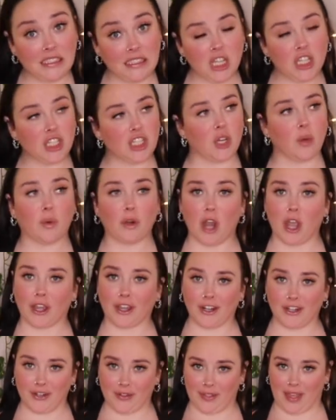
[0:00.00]
so we're not
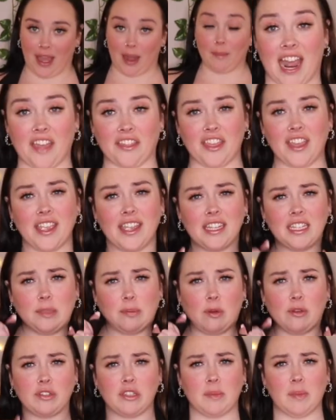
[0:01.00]
gonna do that. I think it's
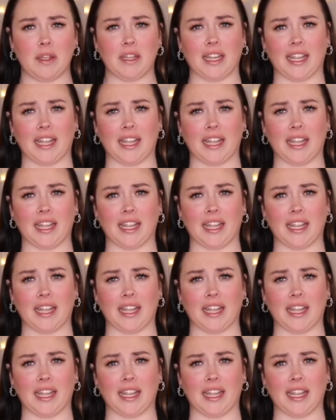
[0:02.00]
supposed to be